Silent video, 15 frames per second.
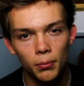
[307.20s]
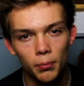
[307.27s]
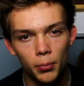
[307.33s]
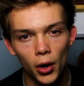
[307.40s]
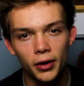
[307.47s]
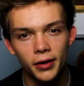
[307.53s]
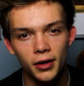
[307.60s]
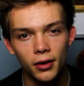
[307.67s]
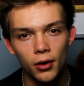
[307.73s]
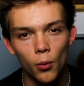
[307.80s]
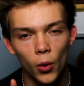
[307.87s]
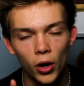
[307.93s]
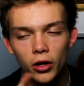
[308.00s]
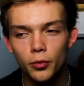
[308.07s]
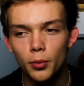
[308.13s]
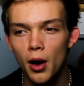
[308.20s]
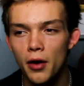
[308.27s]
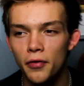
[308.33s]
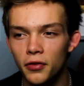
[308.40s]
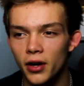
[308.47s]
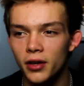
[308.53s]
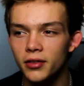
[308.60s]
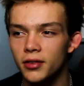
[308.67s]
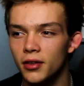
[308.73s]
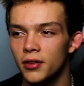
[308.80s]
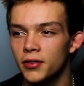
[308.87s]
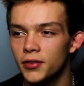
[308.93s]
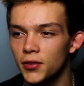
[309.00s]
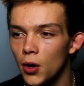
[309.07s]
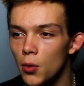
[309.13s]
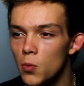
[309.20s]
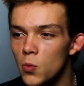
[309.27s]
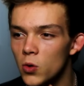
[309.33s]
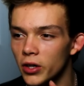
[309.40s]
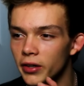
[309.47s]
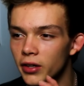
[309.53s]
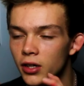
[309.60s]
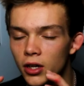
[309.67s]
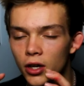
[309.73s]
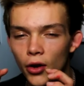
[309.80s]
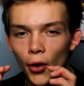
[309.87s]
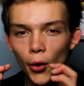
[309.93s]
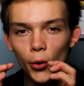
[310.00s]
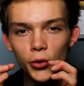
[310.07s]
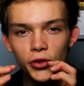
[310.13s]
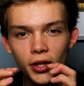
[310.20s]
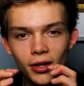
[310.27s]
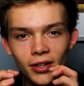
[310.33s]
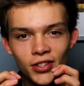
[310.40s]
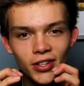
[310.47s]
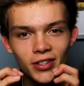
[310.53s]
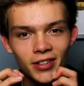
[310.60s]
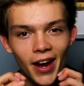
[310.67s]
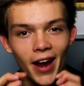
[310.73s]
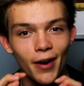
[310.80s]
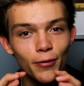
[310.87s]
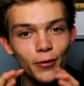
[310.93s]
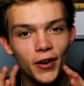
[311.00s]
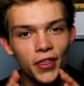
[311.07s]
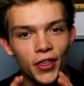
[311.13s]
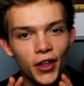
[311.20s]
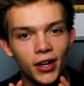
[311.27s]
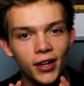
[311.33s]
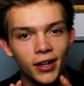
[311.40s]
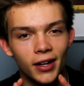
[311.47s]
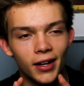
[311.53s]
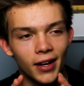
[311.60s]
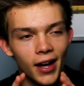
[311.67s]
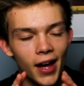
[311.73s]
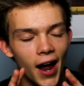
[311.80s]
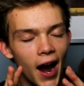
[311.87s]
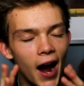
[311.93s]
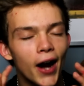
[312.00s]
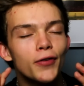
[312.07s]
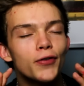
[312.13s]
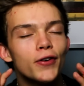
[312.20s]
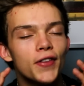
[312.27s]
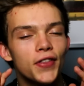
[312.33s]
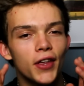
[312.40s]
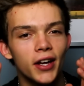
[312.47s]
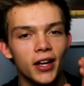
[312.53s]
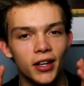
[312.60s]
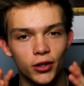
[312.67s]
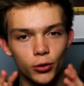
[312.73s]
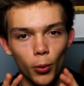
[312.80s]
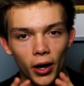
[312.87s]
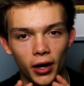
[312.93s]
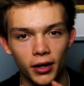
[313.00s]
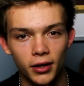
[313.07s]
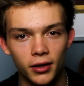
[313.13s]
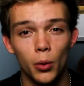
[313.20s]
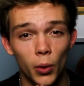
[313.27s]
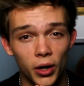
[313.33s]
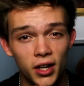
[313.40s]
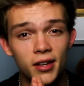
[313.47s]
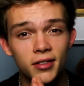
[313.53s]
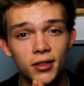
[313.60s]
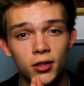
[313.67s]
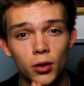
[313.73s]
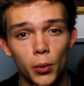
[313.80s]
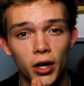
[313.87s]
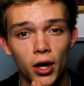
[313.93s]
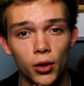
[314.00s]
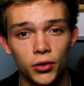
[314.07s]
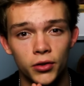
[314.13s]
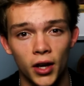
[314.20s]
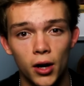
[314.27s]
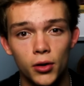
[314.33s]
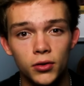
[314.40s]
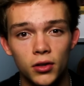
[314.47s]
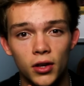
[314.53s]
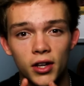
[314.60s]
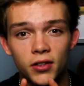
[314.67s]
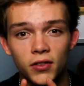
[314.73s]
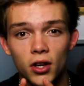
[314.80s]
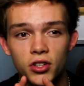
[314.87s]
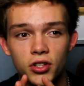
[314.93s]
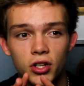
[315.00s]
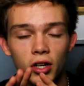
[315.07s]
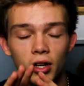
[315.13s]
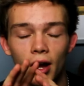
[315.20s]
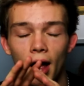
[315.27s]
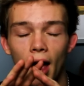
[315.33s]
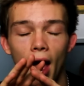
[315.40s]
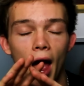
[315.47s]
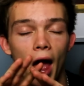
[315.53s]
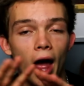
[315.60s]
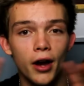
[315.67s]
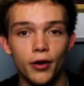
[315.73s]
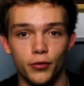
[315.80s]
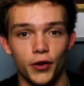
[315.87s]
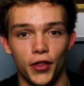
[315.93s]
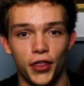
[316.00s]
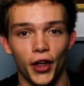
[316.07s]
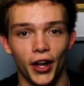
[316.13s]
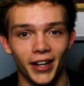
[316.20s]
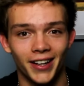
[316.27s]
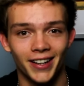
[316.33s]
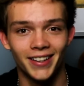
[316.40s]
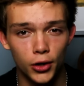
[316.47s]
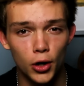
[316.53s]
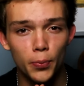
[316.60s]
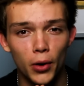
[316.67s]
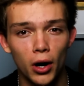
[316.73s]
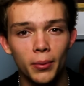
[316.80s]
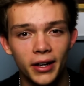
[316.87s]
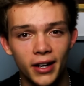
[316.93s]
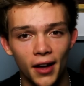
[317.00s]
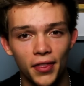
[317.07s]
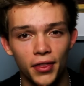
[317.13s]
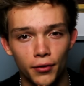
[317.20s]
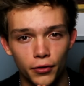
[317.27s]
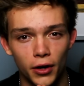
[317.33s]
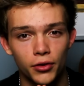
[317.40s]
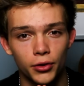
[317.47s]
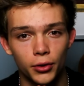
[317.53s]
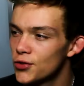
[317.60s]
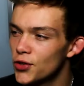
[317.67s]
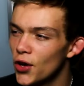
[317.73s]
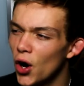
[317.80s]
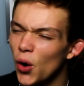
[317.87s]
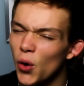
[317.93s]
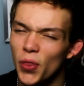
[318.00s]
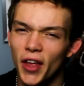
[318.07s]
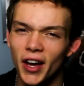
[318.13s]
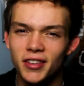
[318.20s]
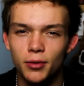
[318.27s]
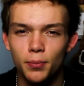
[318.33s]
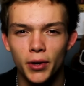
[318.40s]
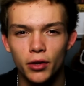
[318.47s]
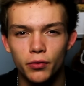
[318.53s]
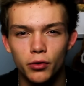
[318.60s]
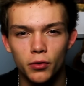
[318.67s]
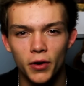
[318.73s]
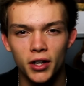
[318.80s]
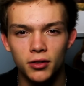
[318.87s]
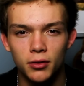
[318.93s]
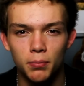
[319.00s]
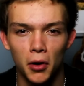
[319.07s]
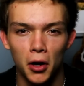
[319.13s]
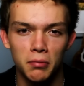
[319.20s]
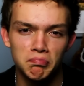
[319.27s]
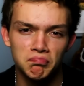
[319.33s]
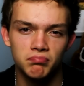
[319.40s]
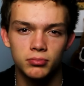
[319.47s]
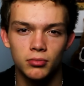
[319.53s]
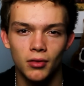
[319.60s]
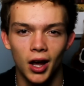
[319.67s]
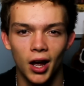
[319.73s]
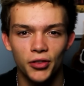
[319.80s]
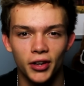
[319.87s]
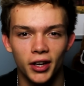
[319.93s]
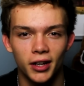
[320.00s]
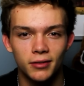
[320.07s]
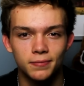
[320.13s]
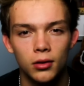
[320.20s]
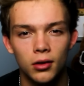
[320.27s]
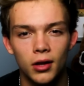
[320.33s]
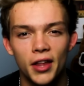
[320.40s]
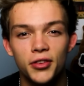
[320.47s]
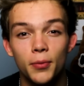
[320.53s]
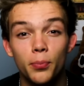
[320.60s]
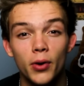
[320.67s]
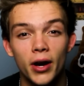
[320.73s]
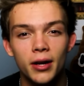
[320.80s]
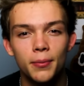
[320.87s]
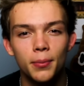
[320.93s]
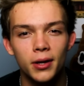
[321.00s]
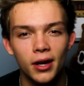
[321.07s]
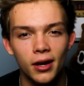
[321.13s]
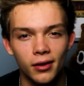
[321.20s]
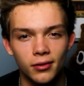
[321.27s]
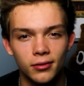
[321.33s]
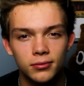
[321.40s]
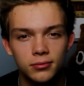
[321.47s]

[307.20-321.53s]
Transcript: But one of my friends is someone who touches everything, everything in his way. When he's at someone else's house, he's touching everything. You probably got that friend too. So that's a bit of a risk, but I'll take it. Let the prank begin.